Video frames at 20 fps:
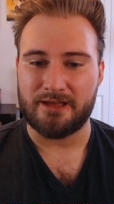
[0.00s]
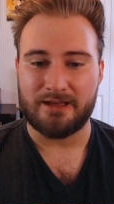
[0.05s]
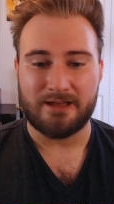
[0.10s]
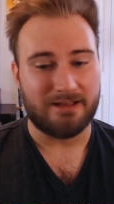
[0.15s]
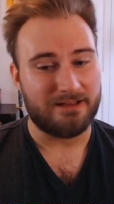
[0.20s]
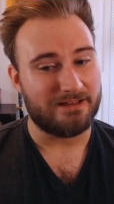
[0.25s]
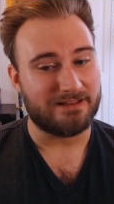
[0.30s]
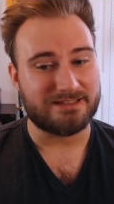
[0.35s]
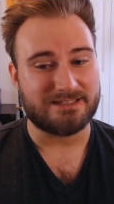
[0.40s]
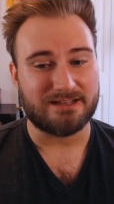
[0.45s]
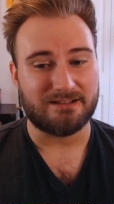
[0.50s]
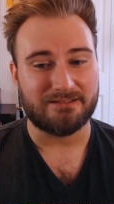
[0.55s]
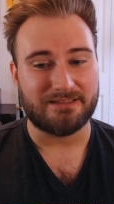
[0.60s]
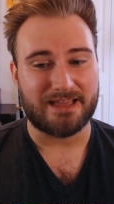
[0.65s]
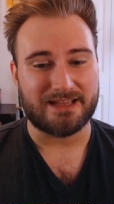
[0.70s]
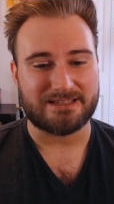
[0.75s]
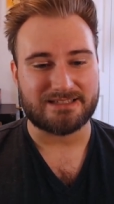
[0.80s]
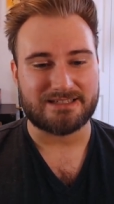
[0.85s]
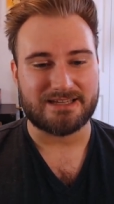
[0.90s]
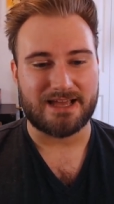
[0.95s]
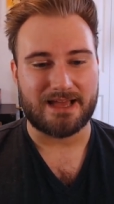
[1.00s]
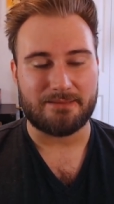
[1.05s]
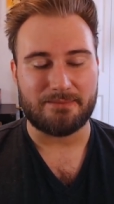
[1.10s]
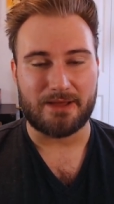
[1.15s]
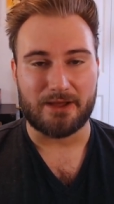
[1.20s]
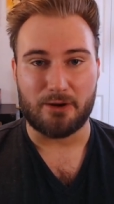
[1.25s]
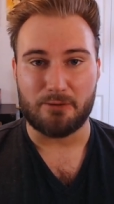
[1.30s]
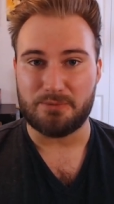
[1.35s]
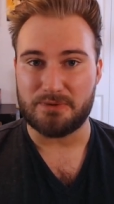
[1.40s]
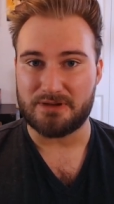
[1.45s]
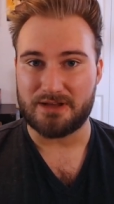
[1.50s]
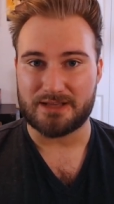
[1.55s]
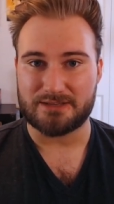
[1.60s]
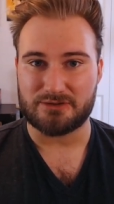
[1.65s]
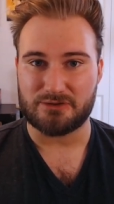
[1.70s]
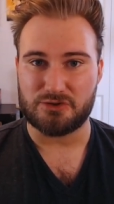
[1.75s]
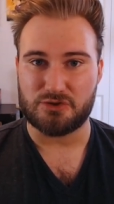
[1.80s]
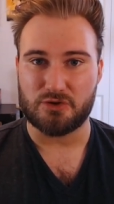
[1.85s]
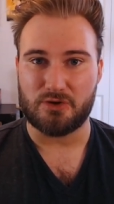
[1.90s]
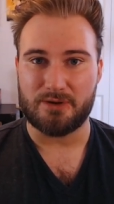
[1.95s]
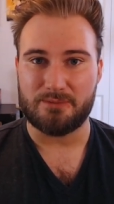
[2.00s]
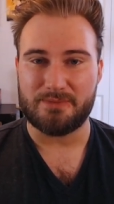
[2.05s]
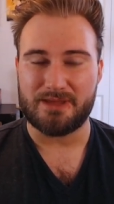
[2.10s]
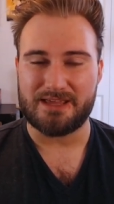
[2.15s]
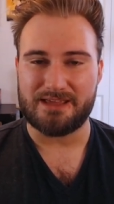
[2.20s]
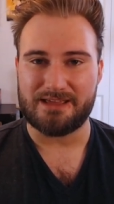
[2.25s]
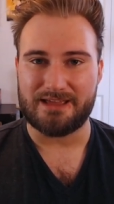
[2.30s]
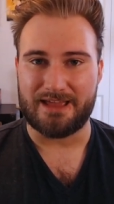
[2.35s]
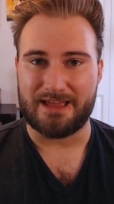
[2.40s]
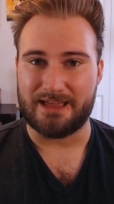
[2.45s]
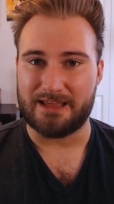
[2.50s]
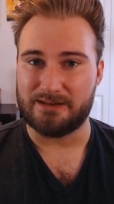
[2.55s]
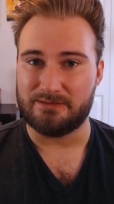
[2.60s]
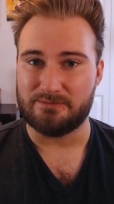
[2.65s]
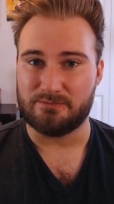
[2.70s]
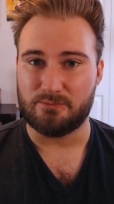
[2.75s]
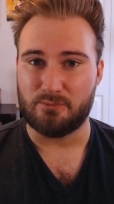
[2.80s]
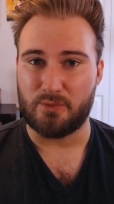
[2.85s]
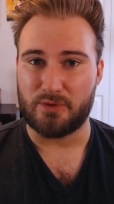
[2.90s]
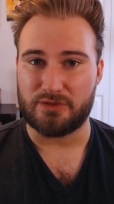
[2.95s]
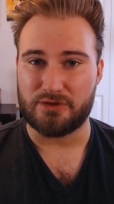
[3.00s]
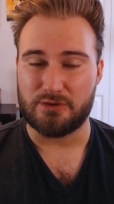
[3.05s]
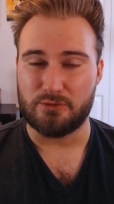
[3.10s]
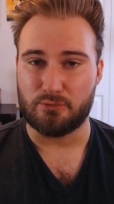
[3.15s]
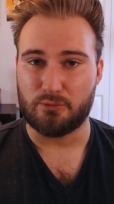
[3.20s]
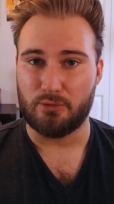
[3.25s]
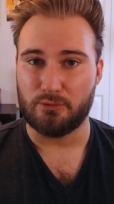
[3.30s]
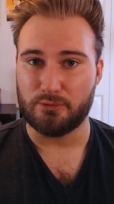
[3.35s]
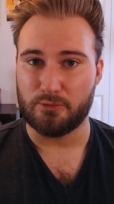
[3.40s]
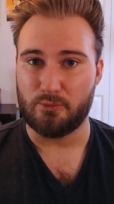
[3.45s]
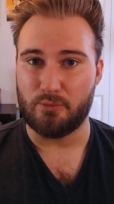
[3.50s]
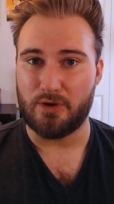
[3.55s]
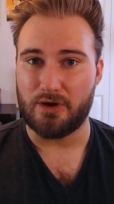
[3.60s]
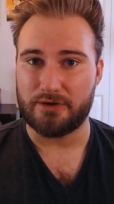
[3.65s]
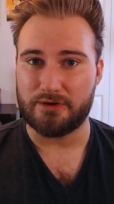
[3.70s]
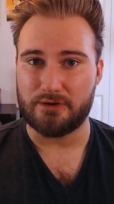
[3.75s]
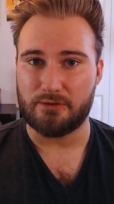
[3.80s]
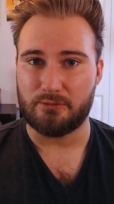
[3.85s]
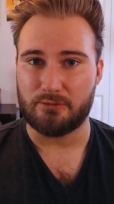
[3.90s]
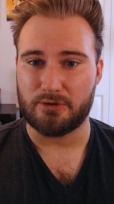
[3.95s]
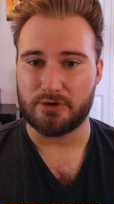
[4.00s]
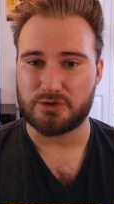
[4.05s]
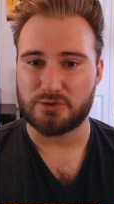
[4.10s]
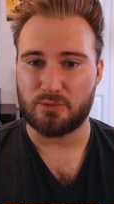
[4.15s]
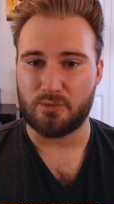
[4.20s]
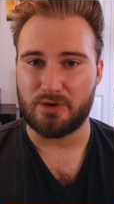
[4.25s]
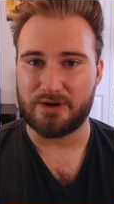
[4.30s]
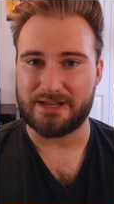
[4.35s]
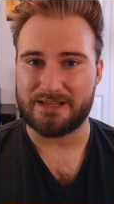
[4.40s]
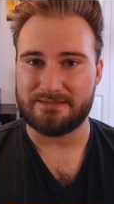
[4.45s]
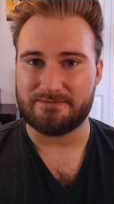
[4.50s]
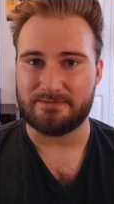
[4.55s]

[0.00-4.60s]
Until next time, I hope you guys will join me, and whether you rolled a 1 or a 20,